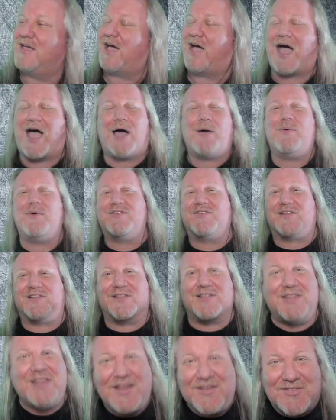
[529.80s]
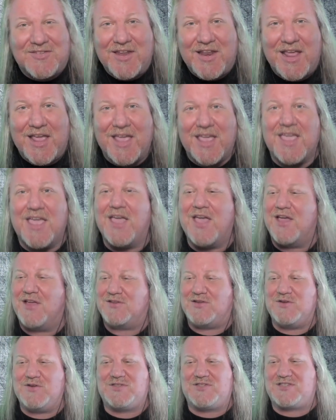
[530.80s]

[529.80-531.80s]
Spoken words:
I was listening to